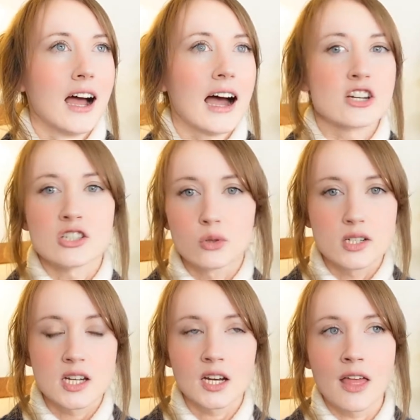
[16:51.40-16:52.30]
I just looked
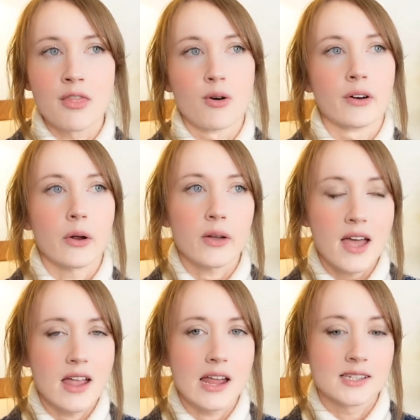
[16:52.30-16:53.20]
at it and thought,
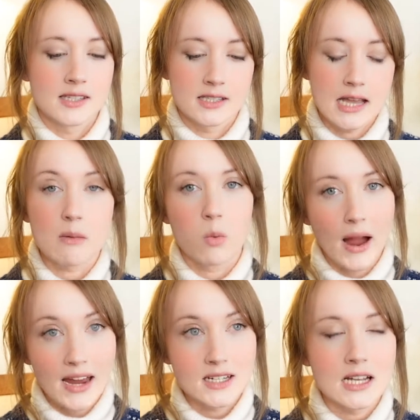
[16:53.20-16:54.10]
okay, it's the same
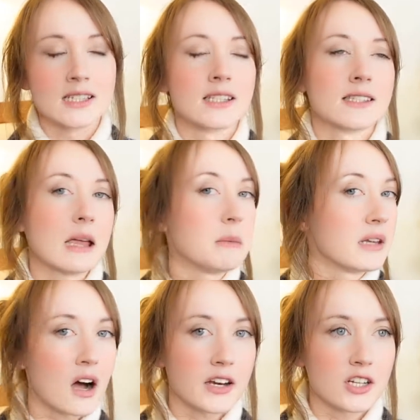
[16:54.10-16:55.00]
weight, it's the same
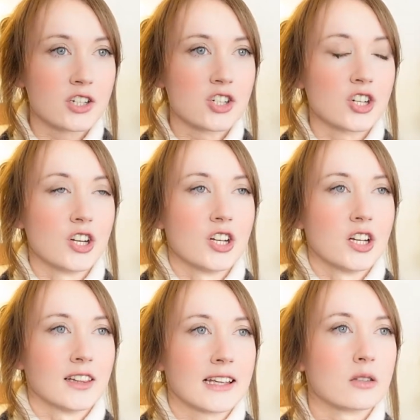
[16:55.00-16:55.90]
yardage.
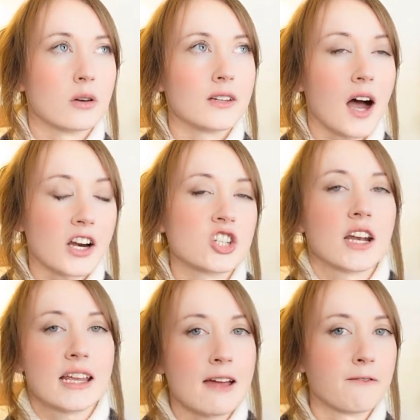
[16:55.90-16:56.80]
Like the yardage that
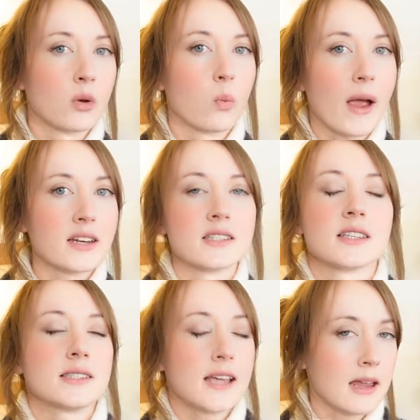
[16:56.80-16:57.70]
I get for the weight is the
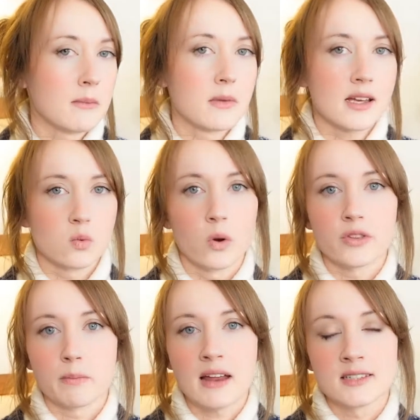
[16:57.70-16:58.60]
same as what the
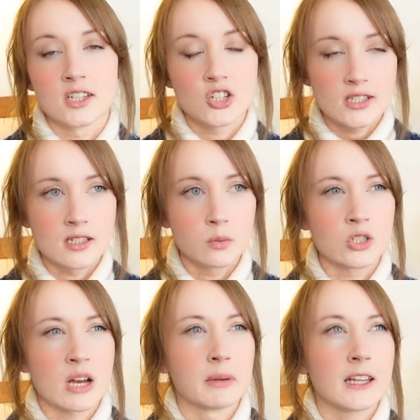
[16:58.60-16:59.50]
pattern suggested, which
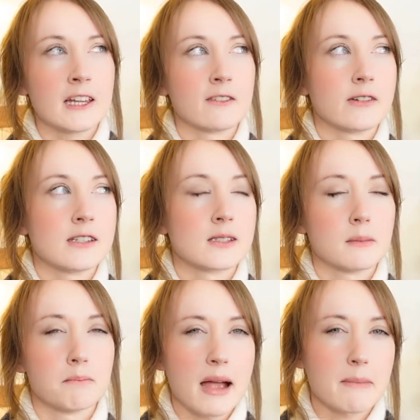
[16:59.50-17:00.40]
I believe is
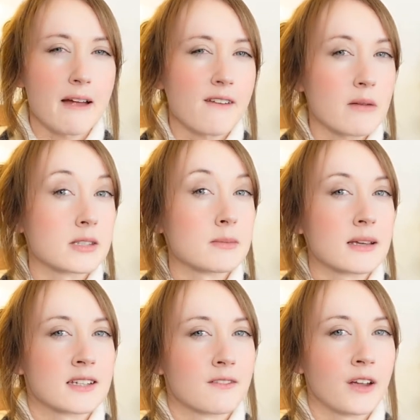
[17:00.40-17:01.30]
Magpie Fibers
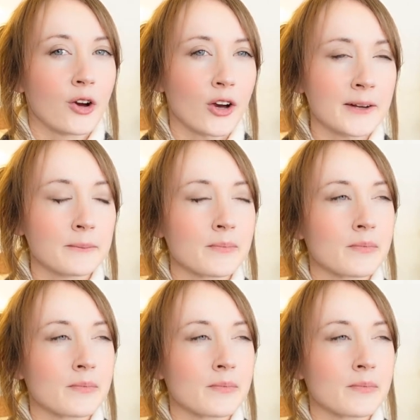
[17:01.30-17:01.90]
Domestic Fingering.